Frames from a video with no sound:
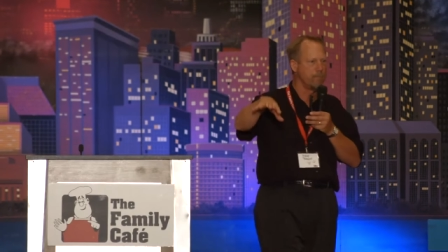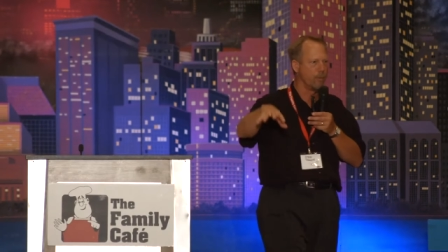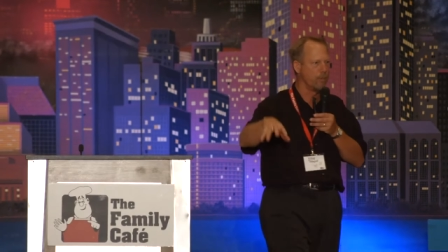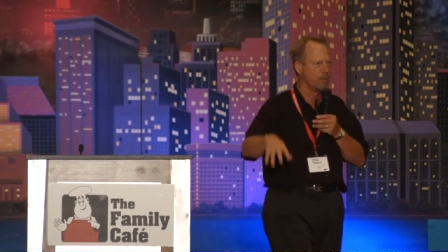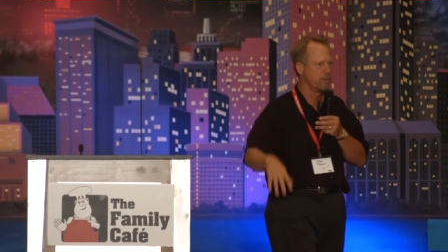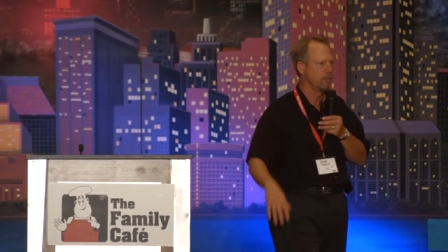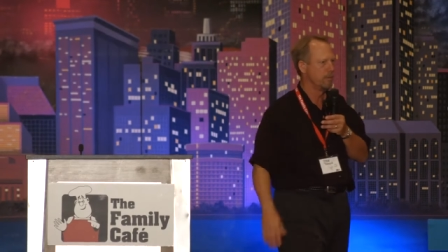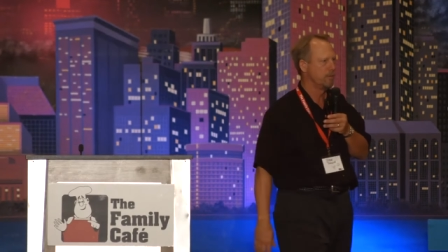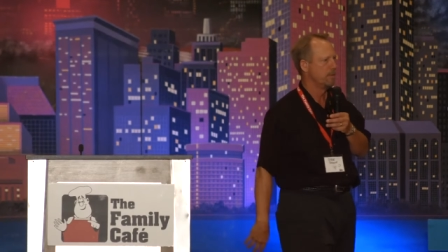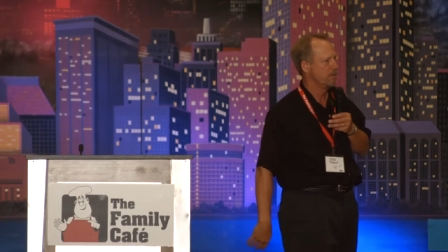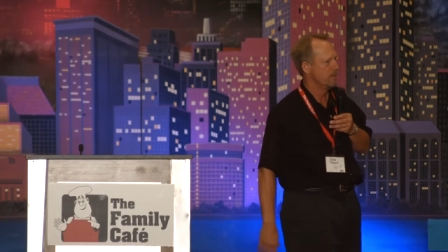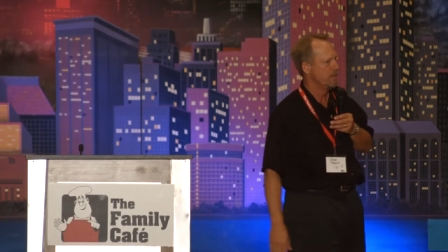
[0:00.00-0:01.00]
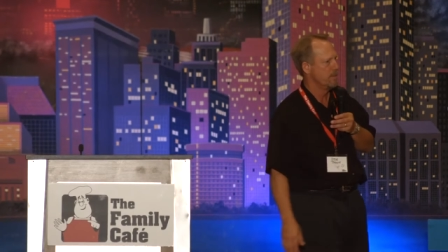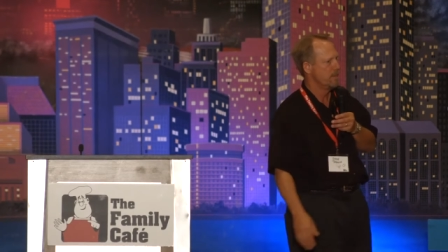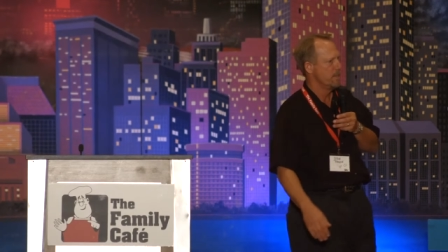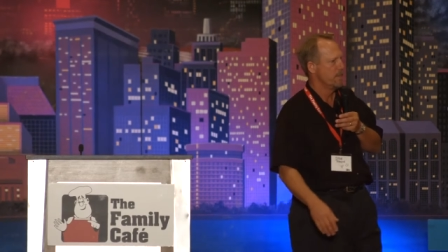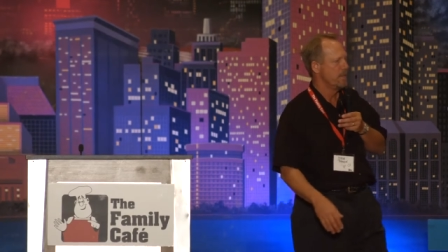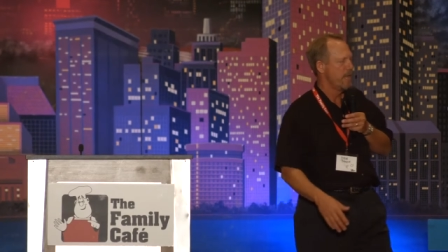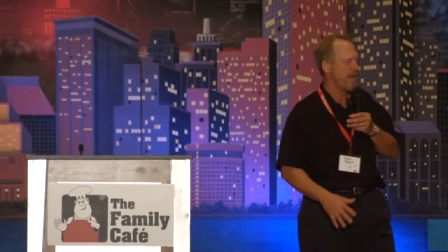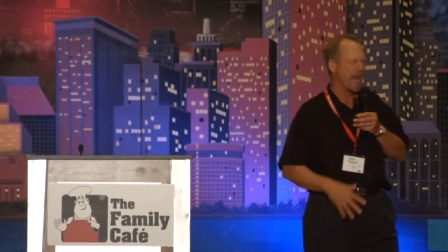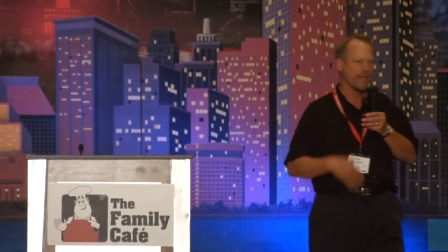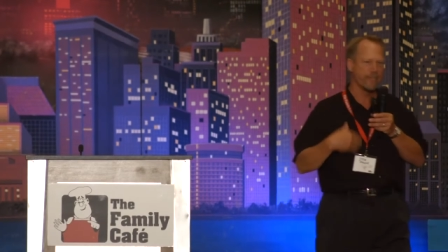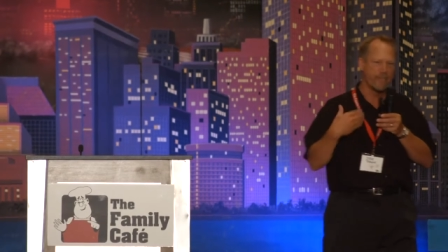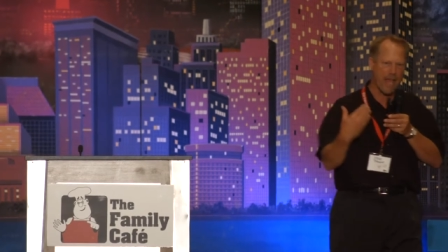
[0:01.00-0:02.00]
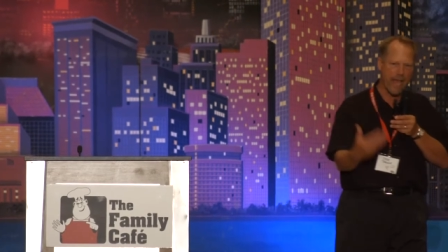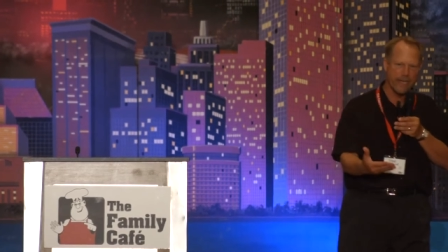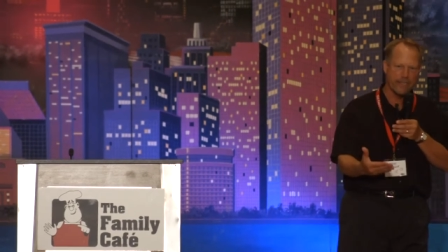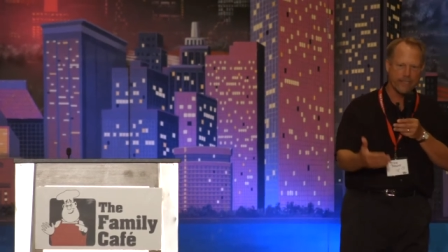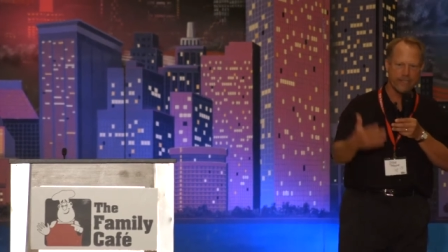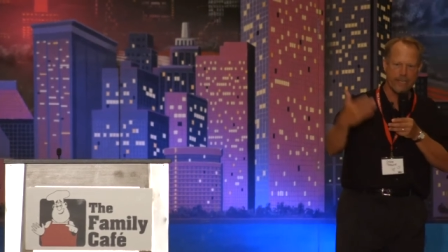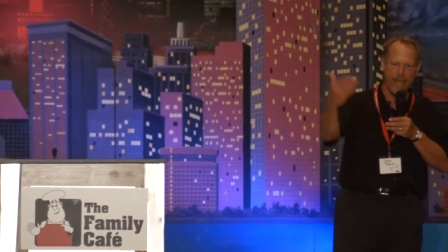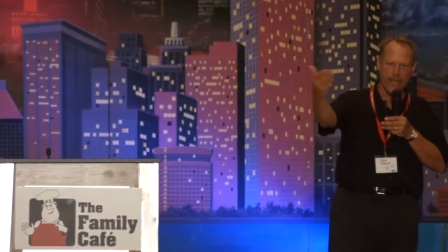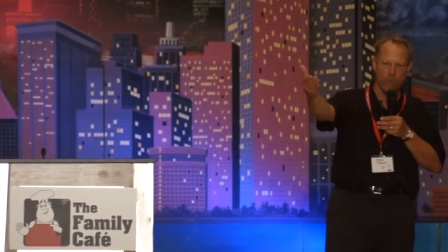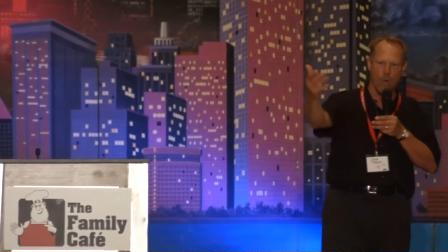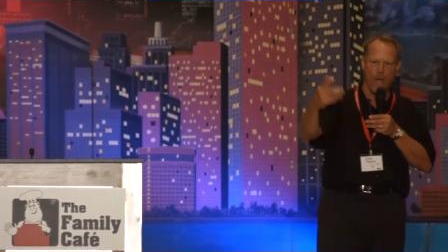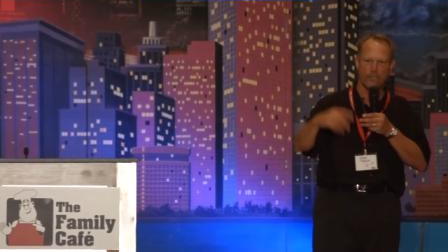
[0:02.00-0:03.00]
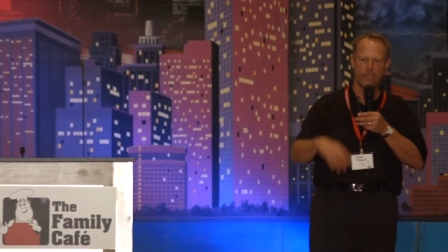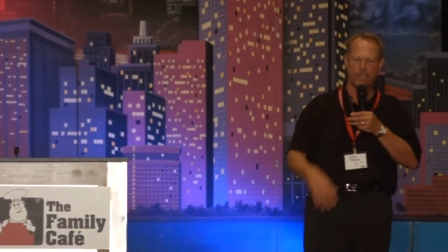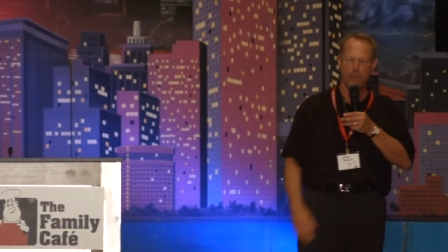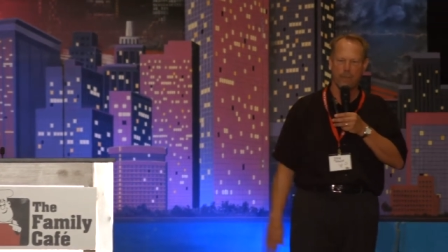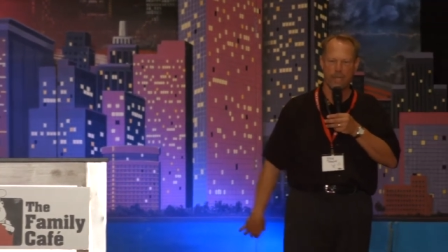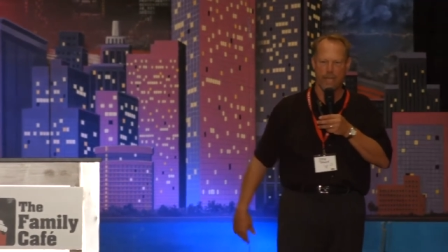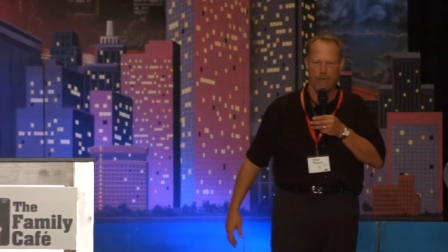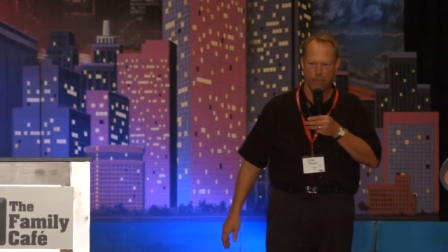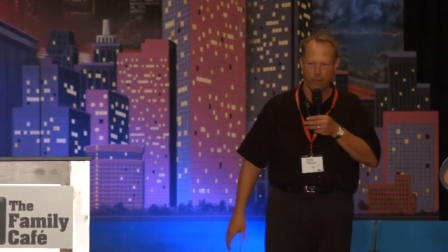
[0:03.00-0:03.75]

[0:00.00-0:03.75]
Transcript: people, and I decided to stay and watch some of the